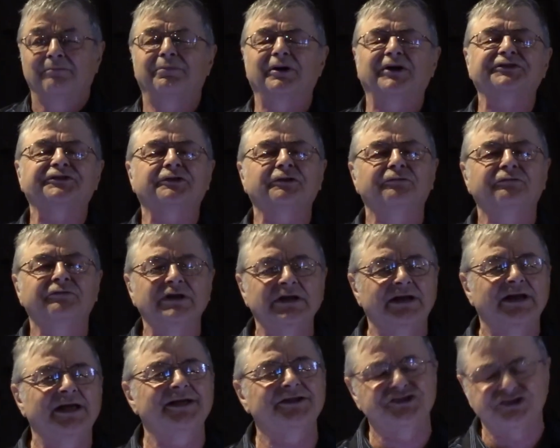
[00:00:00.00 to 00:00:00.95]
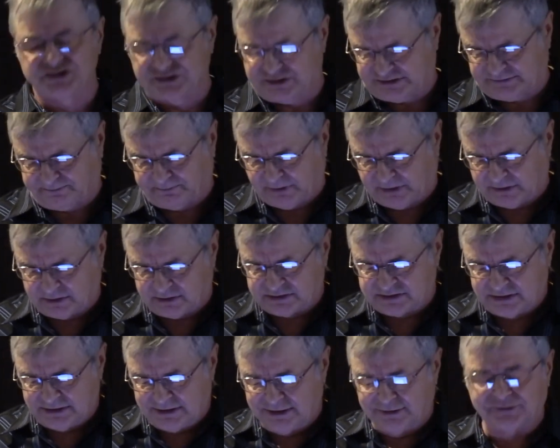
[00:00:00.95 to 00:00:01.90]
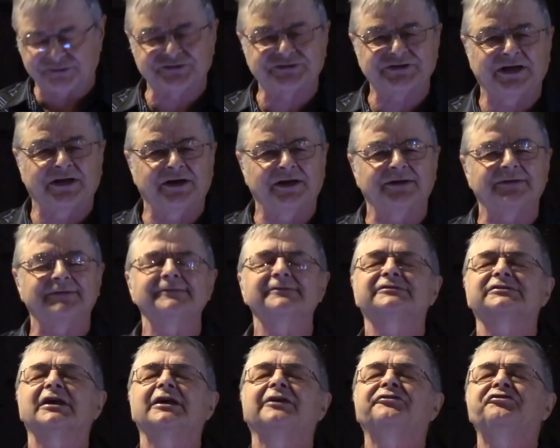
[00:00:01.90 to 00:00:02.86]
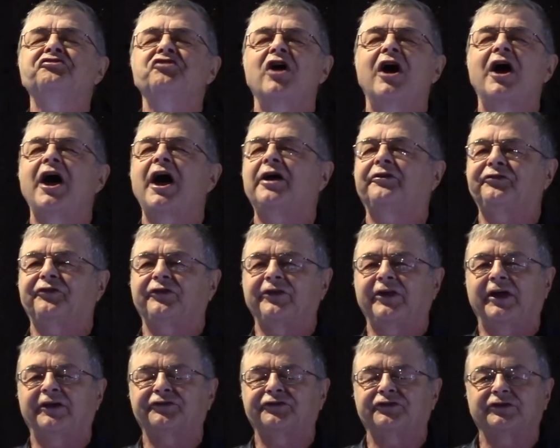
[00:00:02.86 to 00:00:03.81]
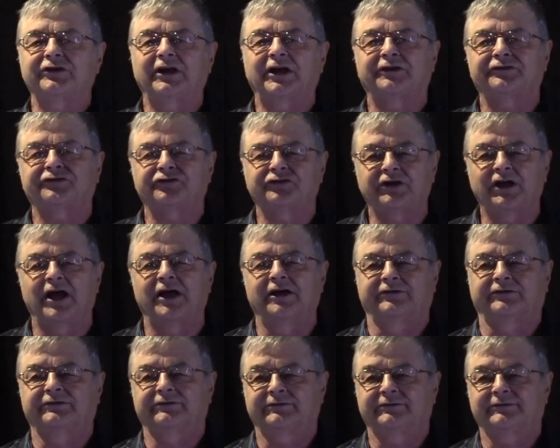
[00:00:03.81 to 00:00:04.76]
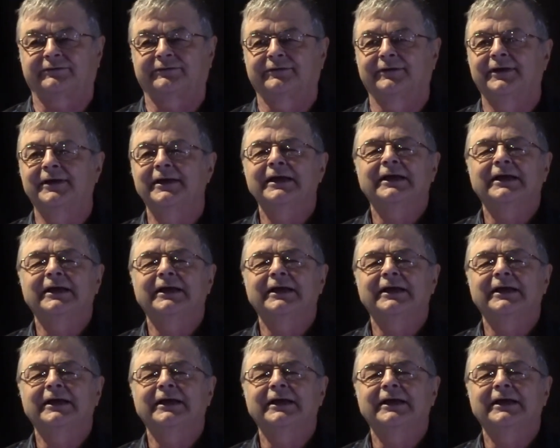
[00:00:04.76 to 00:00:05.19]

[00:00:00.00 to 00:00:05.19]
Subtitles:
But the religious person looks at it and says, yes, yes, yes, yes.